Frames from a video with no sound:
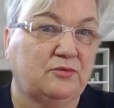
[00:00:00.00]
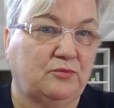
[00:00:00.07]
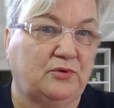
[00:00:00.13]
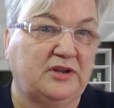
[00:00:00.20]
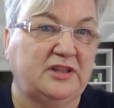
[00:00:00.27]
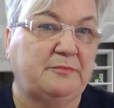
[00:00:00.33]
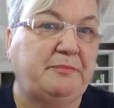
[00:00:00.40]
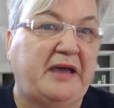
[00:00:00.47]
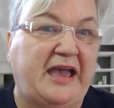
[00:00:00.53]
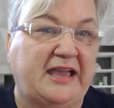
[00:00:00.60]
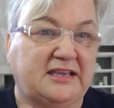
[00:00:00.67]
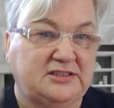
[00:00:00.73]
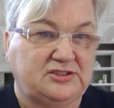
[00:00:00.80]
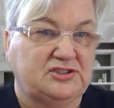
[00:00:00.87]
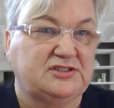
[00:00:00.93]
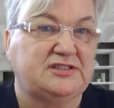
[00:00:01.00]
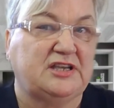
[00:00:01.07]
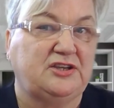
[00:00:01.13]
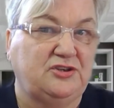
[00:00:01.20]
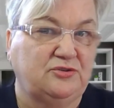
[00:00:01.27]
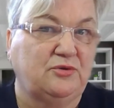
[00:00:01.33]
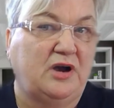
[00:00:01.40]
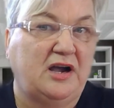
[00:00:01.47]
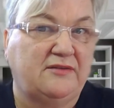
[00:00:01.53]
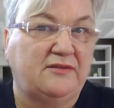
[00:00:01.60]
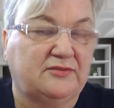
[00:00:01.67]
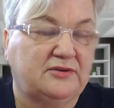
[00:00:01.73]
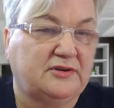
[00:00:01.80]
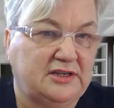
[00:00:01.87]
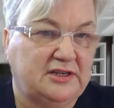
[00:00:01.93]
the packages that you
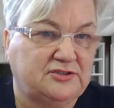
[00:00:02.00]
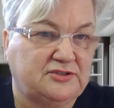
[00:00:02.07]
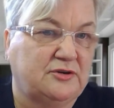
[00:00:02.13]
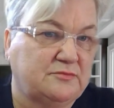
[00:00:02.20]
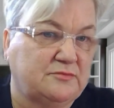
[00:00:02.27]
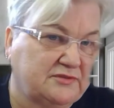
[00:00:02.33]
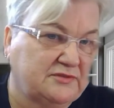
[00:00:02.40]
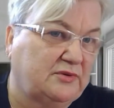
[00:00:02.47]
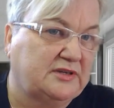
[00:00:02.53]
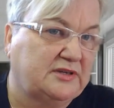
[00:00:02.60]
offer in terms of what